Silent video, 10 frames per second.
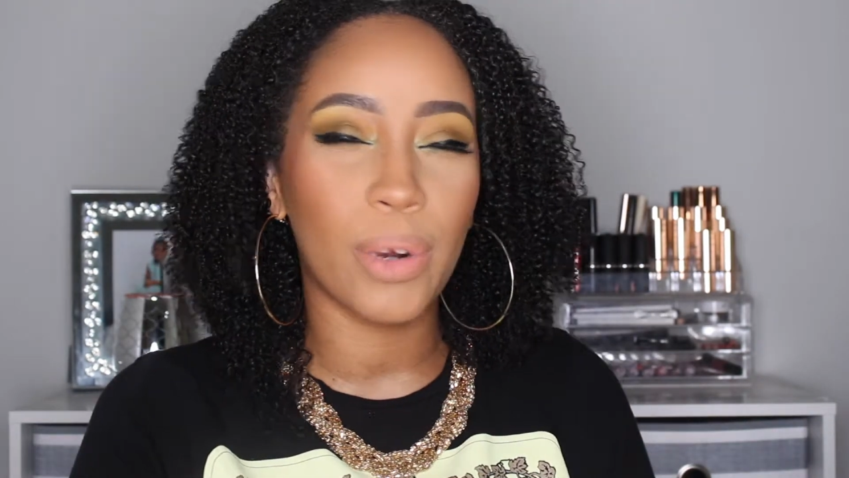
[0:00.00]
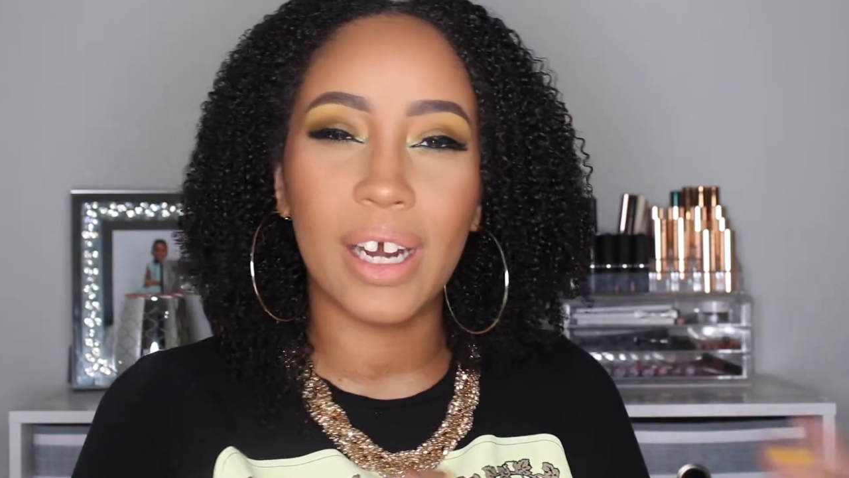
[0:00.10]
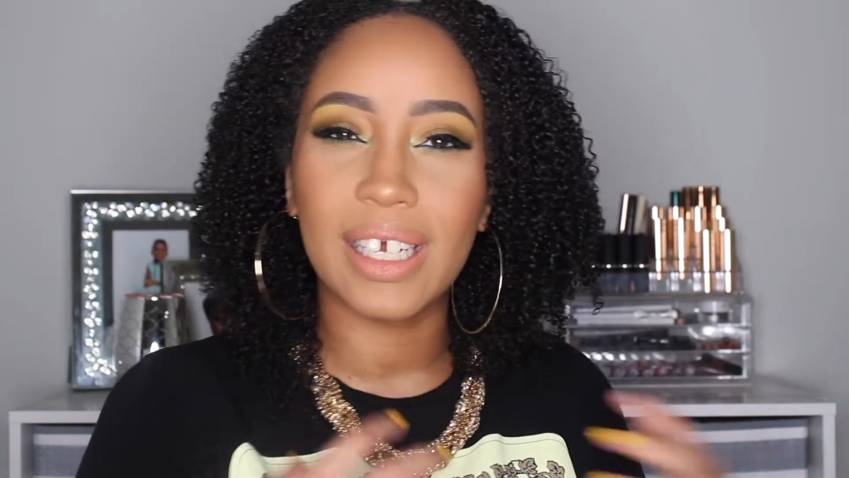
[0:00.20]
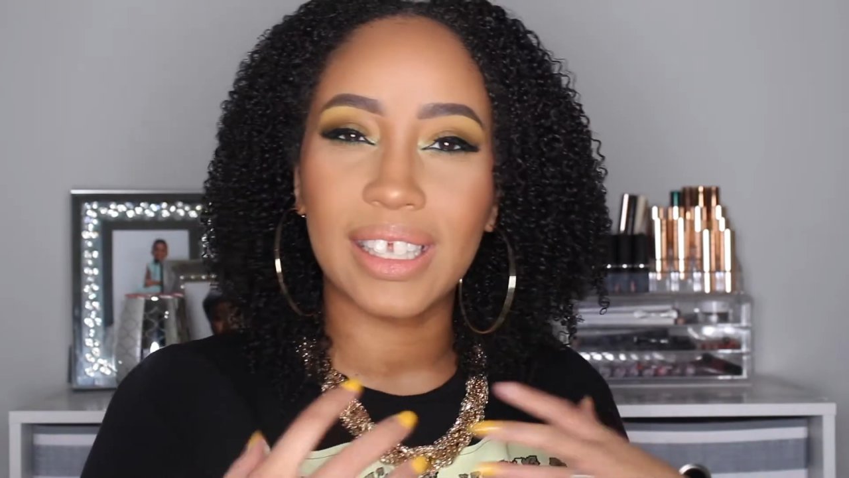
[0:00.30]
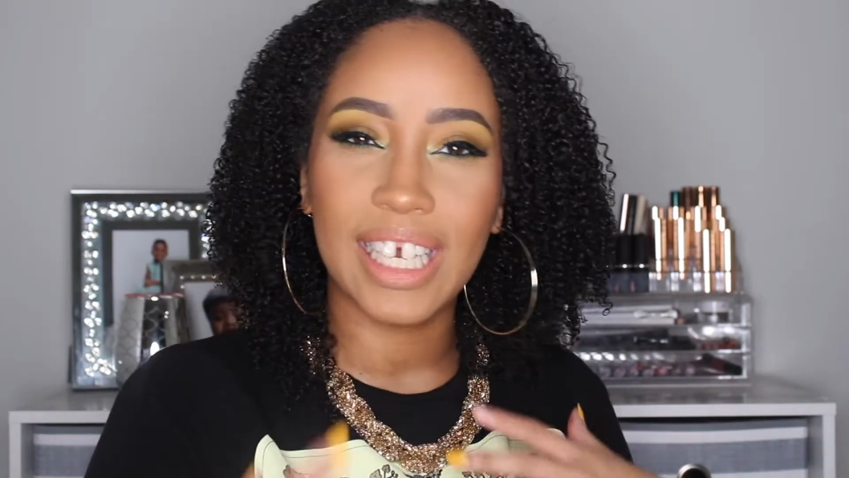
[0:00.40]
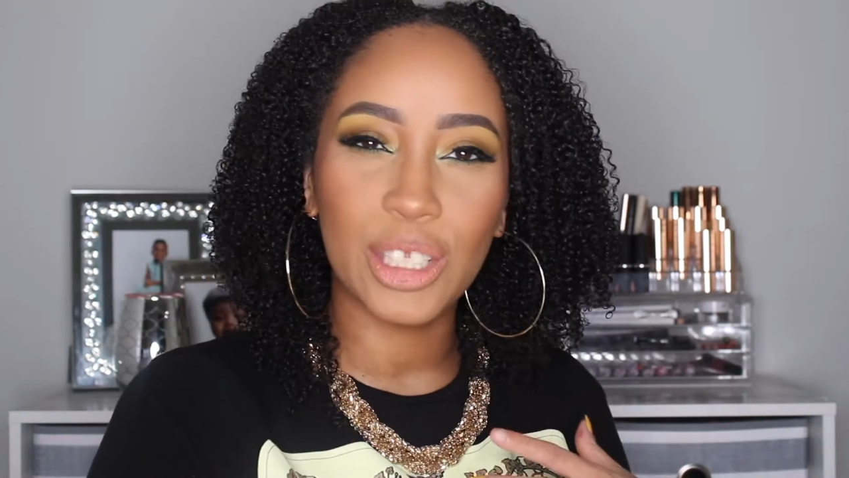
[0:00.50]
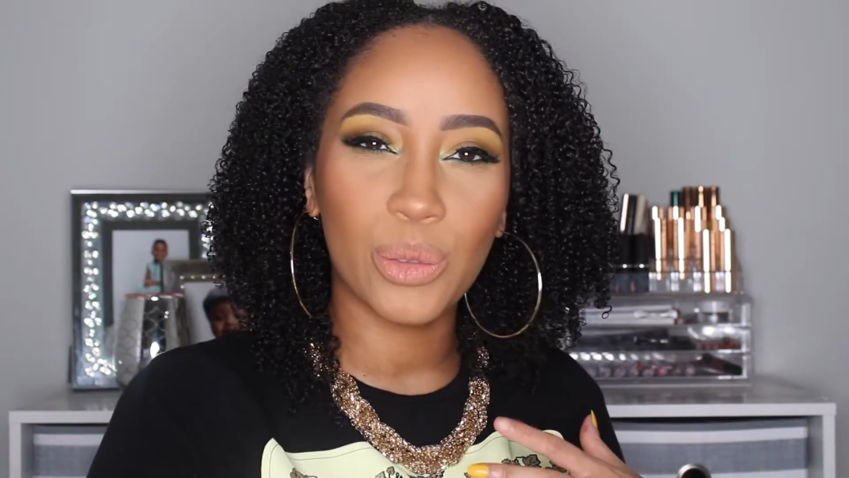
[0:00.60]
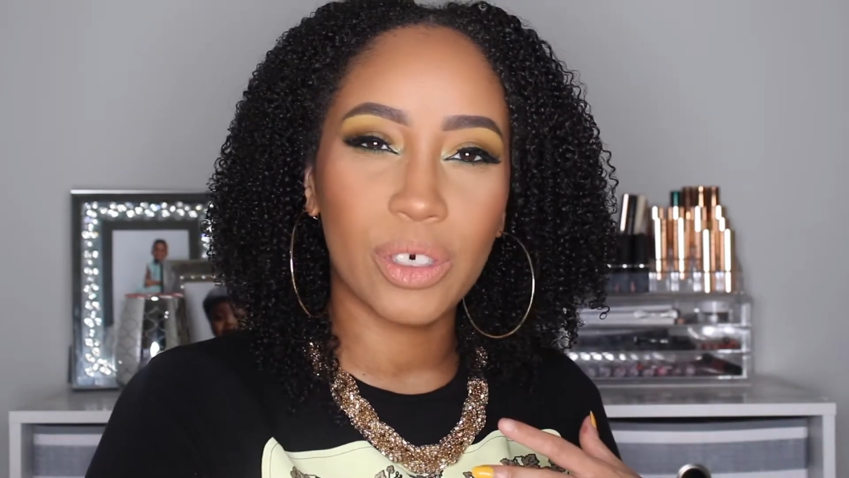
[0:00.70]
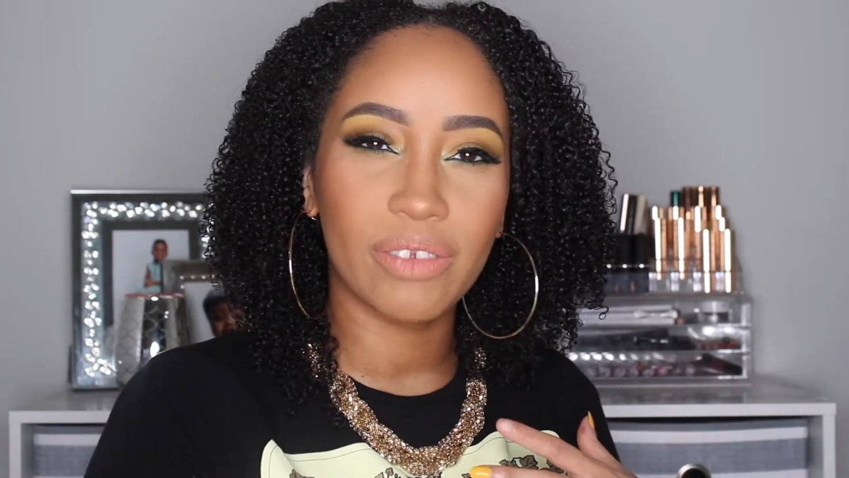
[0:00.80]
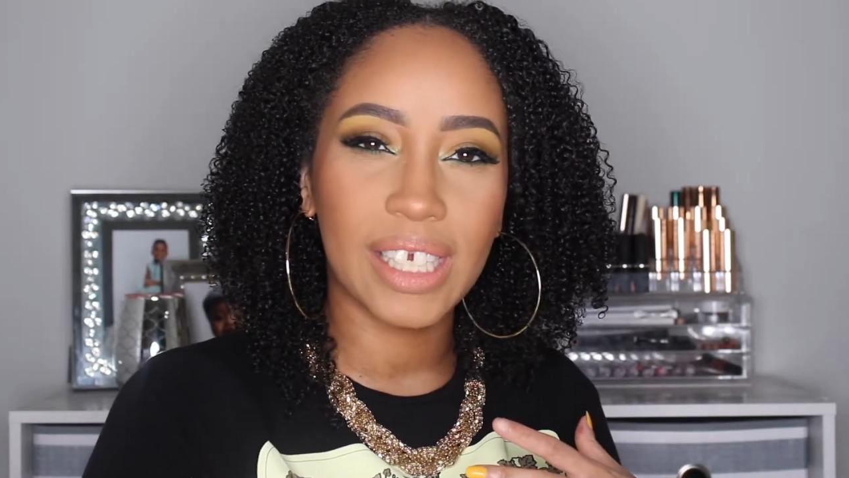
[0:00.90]
product, that
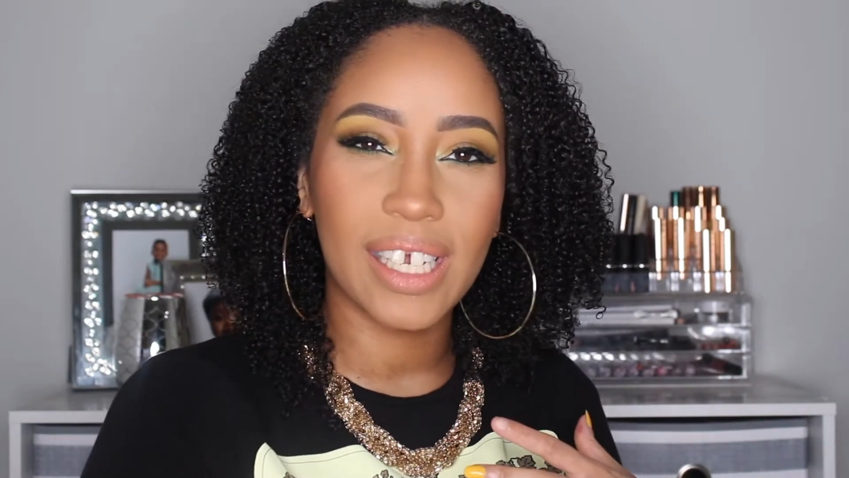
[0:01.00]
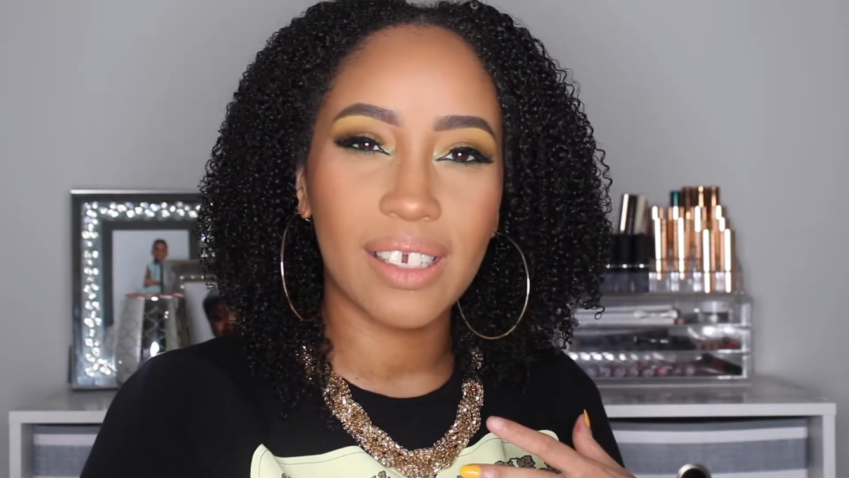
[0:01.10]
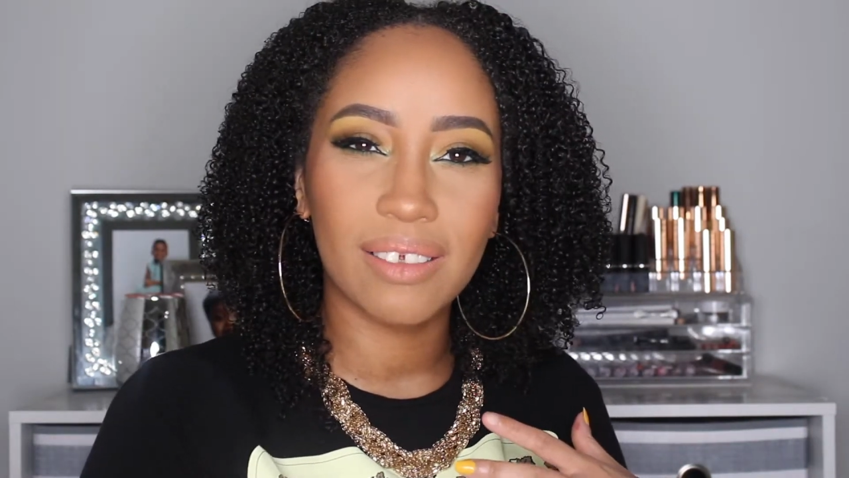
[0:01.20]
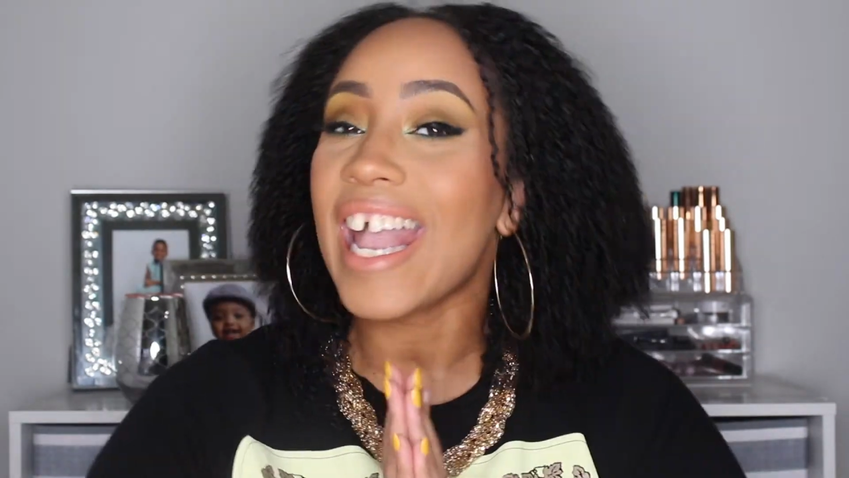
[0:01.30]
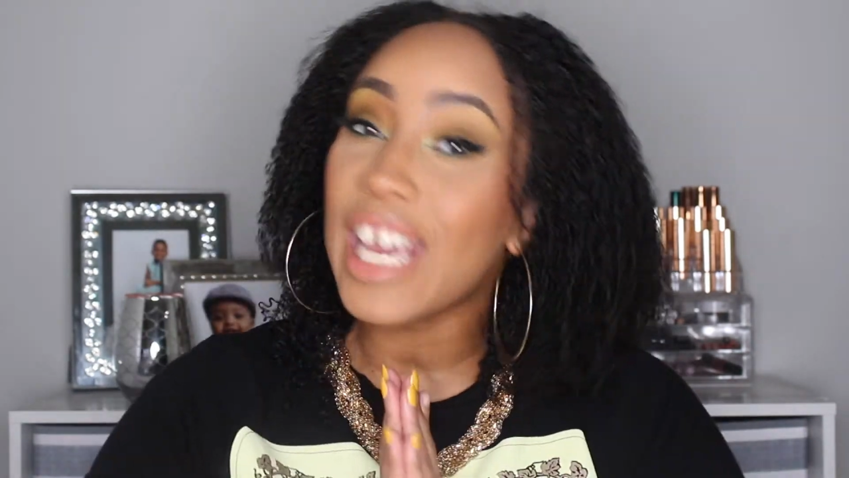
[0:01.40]
sort of thing.